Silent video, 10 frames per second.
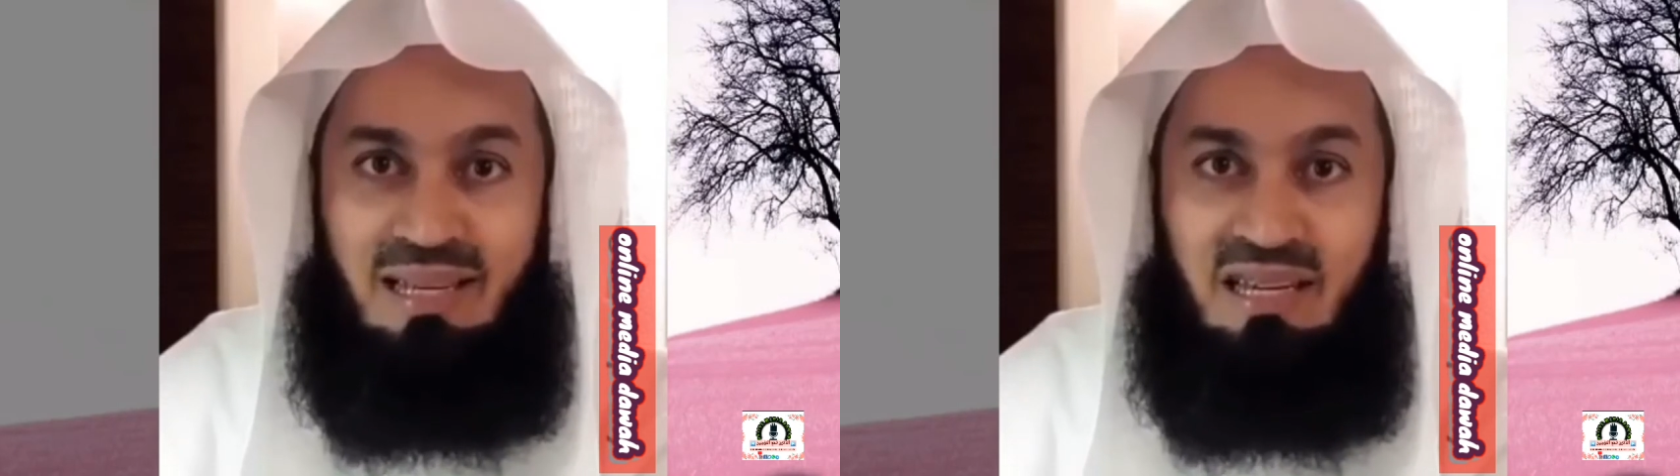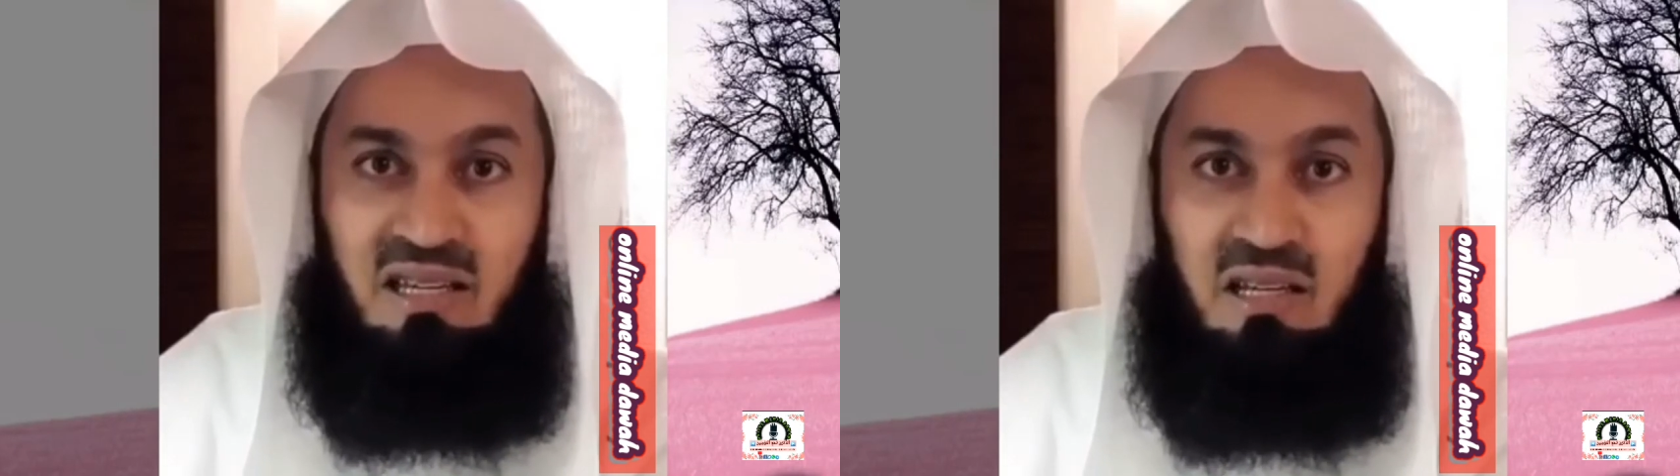
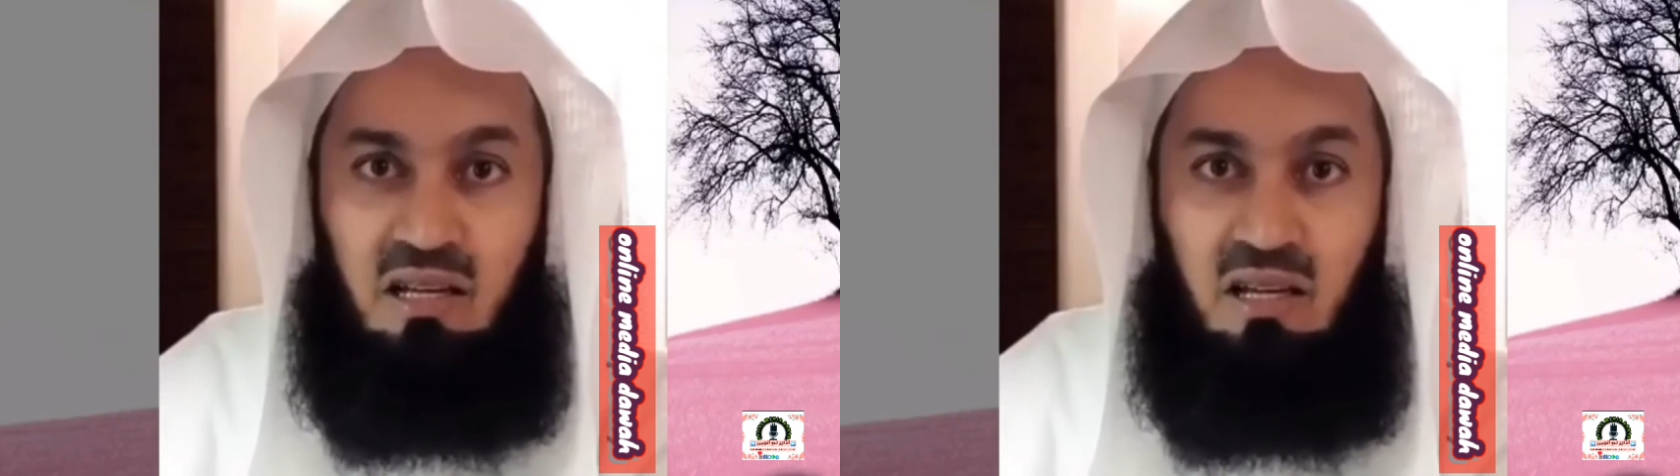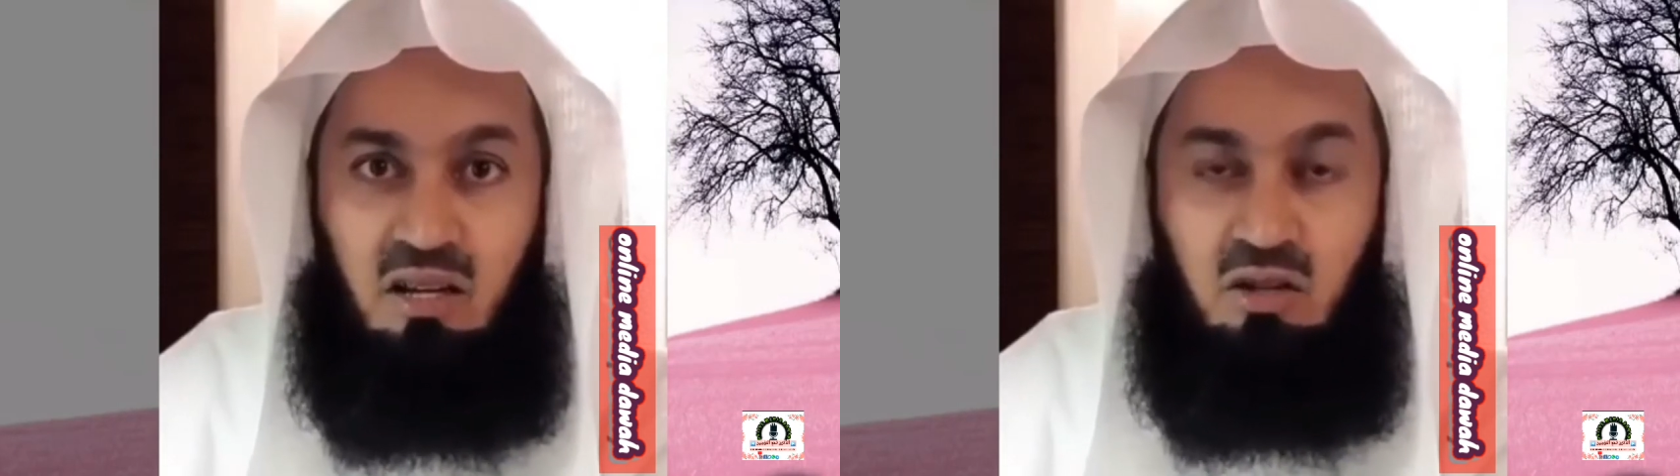in,
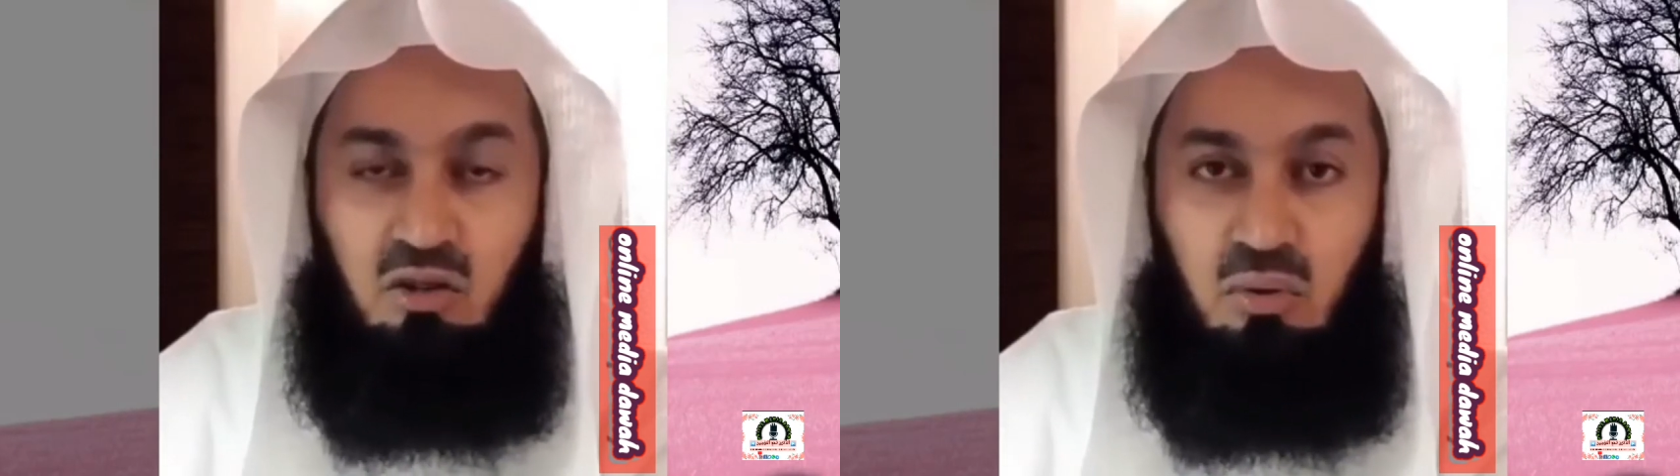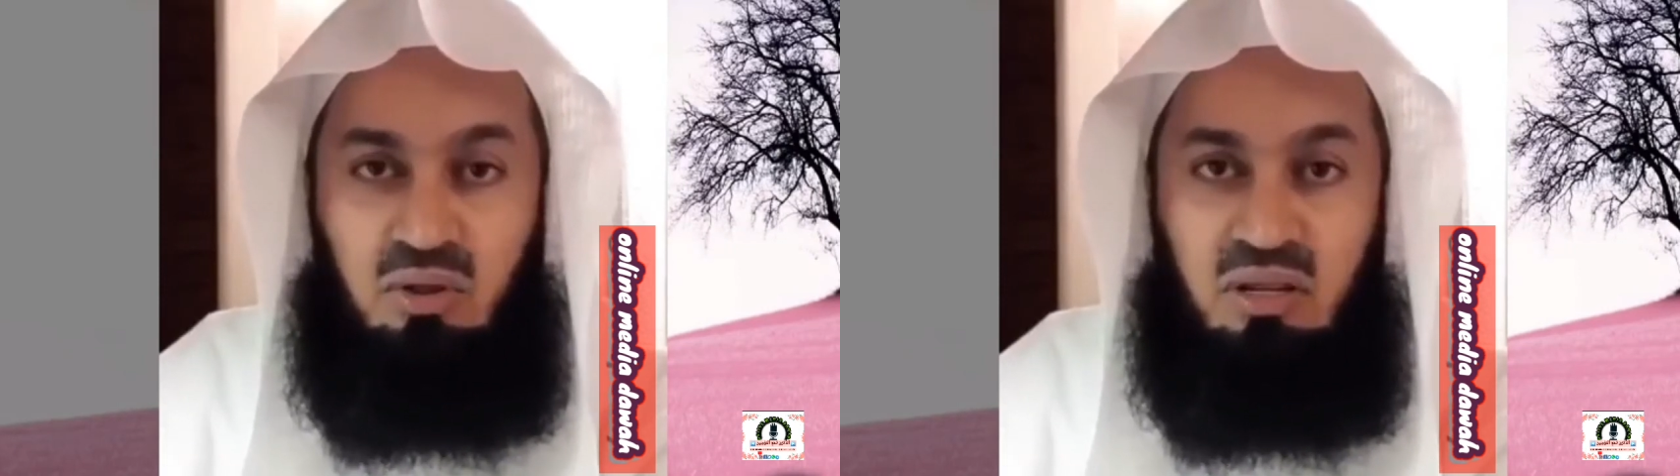
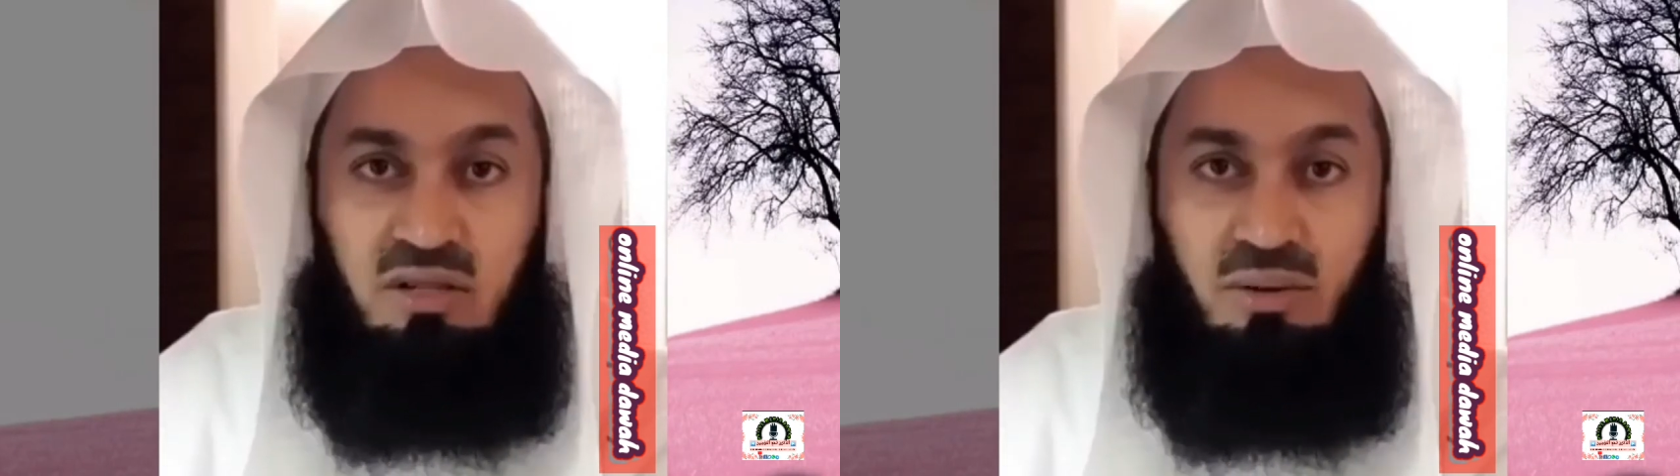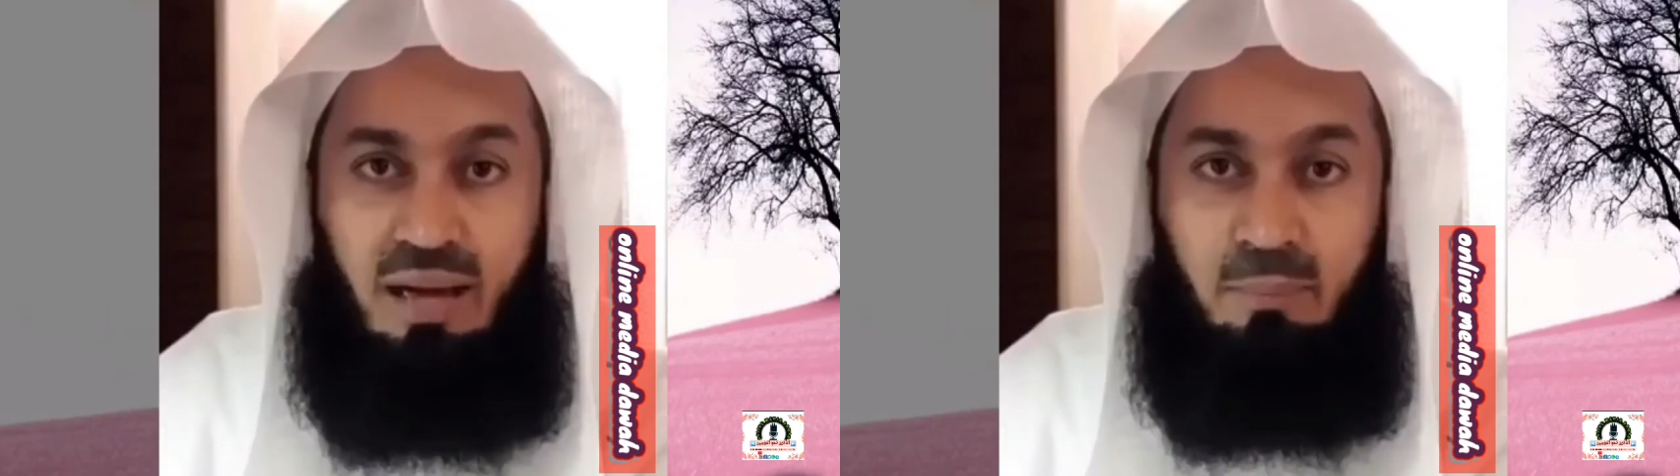two things
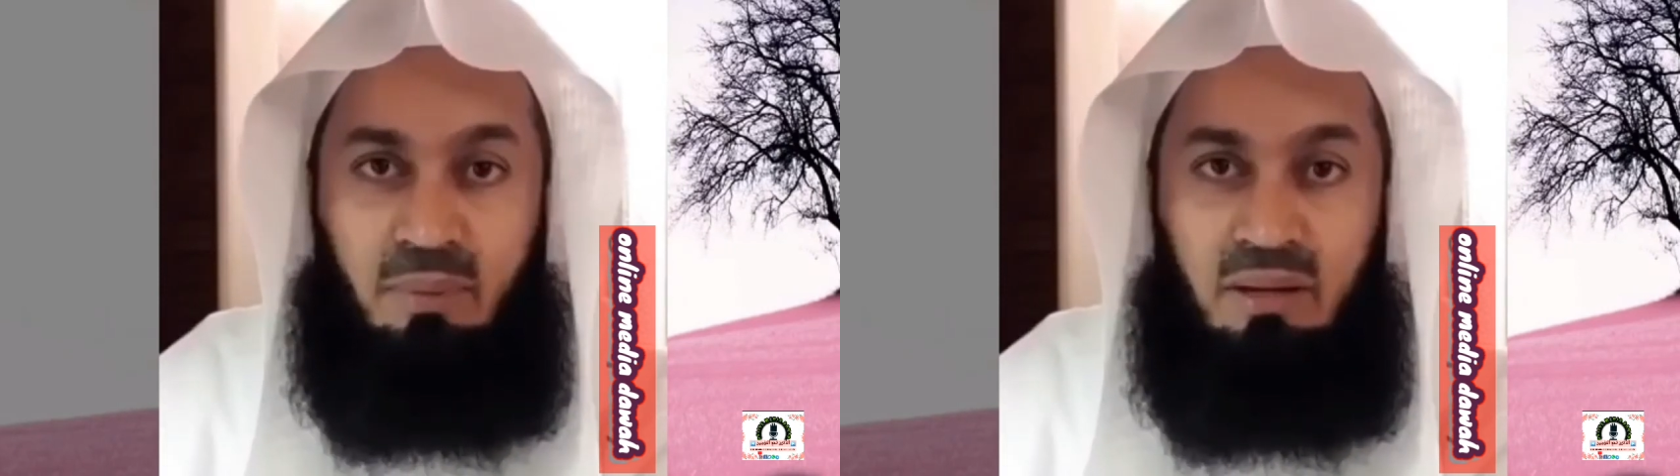should happen.